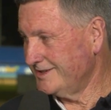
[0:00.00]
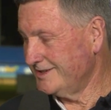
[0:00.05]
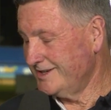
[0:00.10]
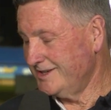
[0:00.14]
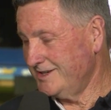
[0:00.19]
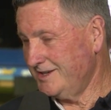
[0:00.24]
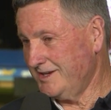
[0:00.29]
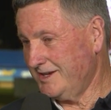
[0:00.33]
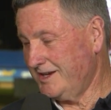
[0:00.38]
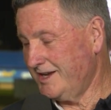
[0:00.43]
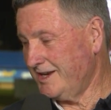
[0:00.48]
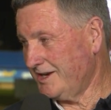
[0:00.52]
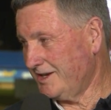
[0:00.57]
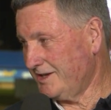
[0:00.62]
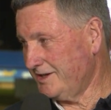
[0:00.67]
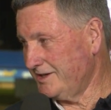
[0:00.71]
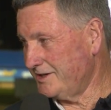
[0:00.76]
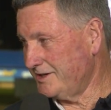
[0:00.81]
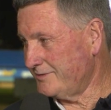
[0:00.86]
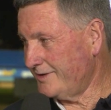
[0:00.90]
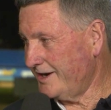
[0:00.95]
you get a
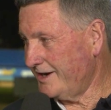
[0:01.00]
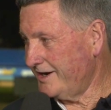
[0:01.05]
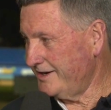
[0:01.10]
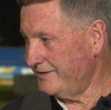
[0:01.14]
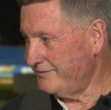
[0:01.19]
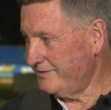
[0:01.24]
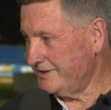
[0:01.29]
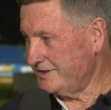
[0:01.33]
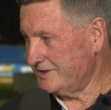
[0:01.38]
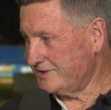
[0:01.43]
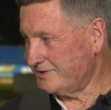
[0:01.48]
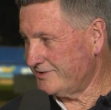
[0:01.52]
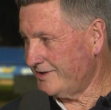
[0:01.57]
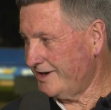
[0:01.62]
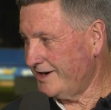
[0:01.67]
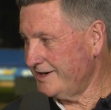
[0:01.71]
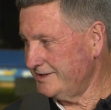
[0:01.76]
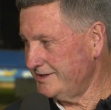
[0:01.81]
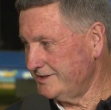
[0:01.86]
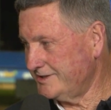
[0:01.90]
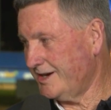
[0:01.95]
clear run and everything's
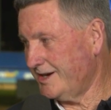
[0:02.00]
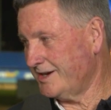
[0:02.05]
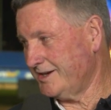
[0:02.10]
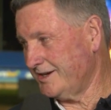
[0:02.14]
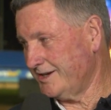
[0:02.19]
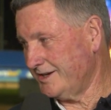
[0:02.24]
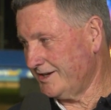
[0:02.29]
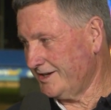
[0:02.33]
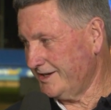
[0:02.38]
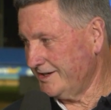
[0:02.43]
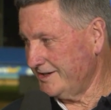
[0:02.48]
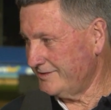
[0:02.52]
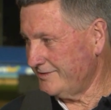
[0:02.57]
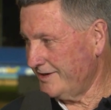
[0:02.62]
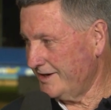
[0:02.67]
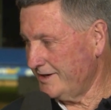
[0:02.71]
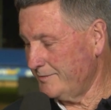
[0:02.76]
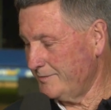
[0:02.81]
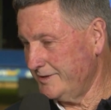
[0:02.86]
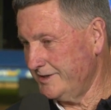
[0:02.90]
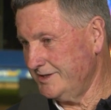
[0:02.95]
great. You don't get a clear
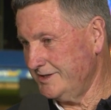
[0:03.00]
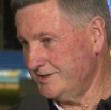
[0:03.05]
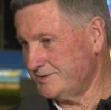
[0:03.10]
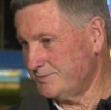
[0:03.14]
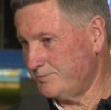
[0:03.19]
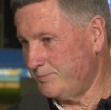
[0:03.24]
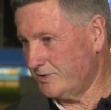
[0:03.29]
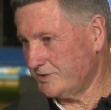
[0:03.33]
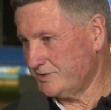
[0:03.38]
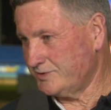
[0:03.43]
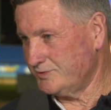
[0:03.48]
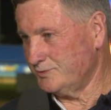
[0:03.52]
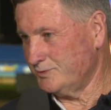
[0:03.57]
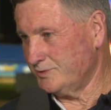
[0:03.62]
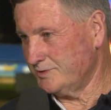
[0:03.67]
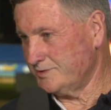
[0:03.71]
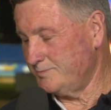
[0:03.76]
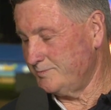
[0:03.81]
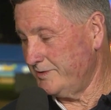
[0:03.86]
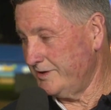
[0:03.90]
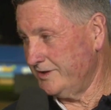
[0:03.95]
run. I mean, his box
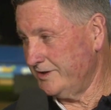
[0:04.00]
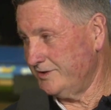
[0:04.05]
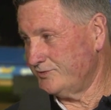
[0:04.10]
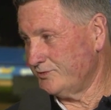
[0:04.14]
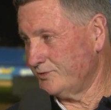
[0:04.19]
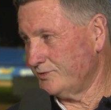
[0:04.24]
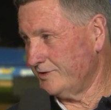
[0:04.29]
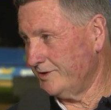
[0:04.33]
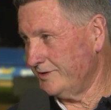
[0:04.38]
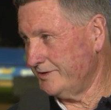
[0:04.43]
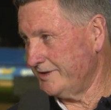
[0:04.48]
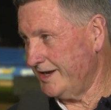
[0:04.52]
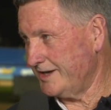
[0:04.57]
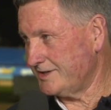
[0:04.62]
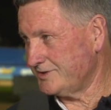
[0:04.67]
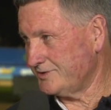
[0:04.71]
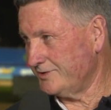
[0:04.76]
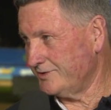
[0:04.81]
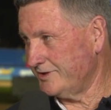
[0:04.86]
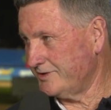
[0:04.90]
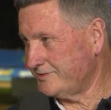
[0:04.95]
draws being drawn on the
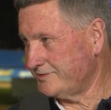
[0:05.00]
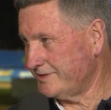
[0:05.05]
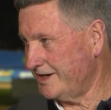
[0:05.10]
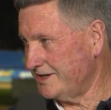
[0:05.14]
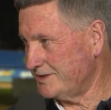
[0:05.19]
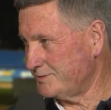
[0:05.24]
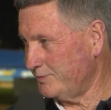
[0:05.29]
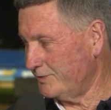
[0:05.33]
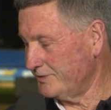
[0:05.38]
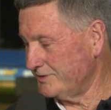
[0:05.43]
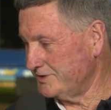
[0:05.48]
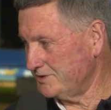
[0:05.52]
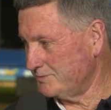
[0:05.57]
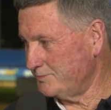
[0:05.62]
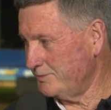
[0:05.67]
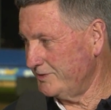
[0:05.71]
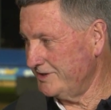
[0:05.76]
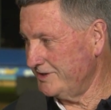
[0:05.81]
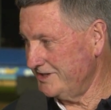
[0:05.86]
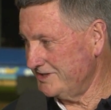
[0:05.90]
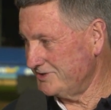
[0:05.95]
outside of transponders has
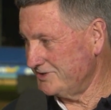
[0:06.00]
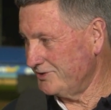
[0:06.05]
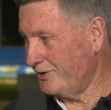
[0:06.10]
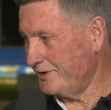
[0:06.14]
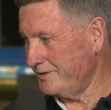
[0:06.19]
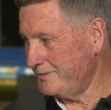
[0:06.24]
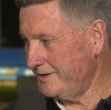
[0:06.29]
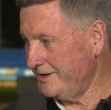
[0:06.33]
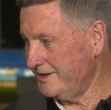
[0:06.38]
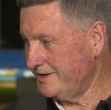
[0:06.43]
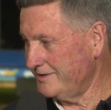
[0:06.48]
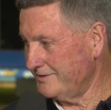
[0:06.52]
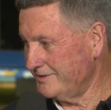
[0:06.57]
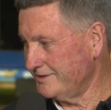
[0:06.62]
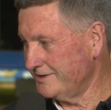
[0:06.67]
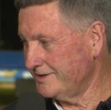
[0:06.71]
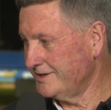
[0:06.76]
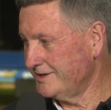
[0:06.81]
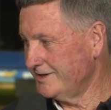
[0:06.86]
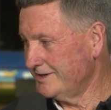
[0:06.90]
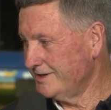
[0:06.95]
been his nightmare,
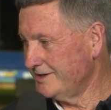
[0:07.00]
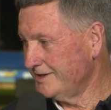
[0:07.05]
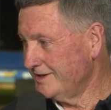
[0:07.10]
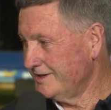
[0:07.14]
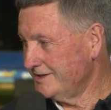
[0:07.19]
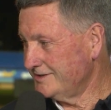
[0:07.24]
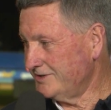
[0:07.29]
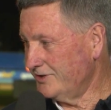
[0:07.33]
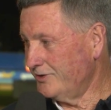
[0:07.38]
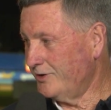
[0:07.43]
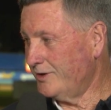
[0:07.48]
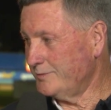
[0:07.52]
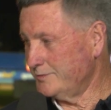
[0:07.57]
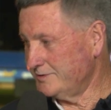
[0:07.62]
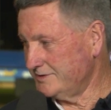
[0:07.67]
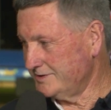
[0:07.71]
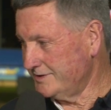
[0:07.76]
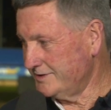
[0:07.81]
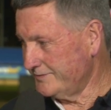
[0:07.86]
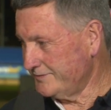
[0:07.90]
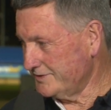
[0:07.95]
and tonight
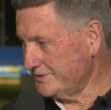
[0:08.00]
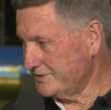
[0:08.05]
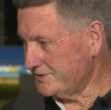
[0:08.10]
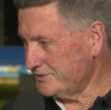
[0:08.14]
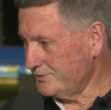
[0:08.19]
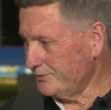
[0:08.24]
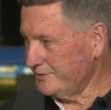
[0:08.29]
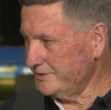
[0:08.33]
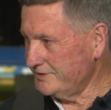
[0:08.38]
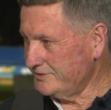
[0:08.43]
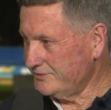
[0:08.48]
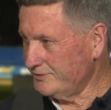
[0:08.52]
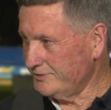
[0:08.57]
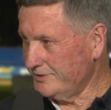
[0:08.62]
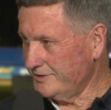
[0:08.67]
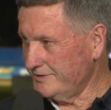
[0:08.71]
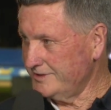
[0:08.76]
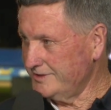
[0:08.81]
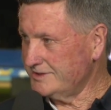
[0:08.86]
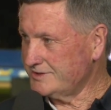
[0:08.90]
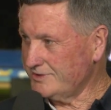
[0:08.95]
was a different story. He's
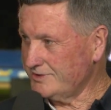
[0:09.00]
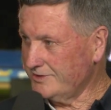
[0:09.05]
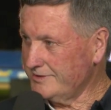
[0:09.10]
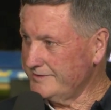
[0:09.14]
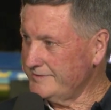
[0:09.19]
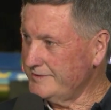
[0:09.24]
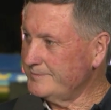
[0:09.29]
drawn on the inside of him.